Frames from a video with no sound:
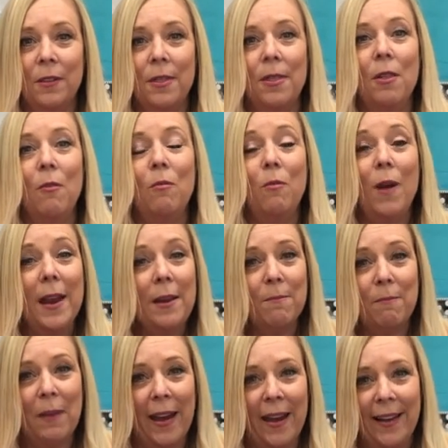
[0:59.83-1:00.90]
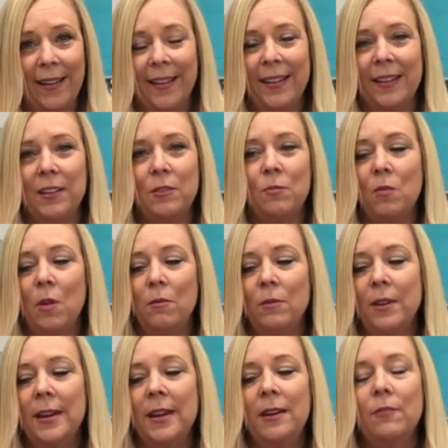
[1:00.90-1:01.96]
The white bag you won't
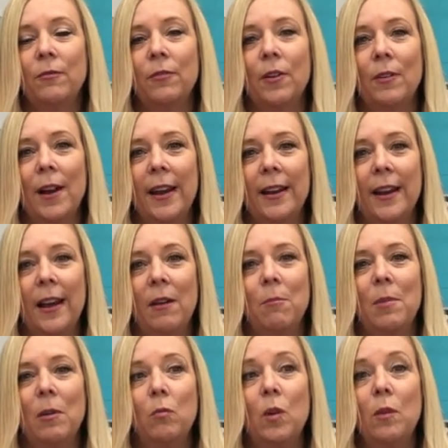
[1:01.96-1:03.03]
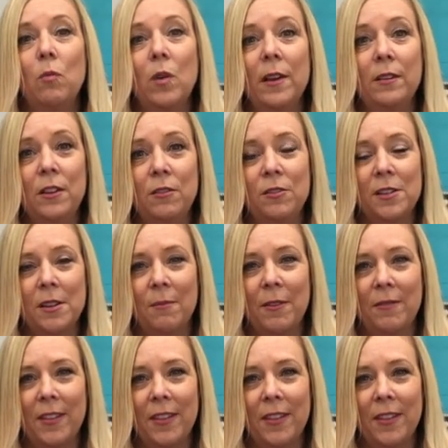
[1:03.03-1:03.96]
need for right now, but we will use some of the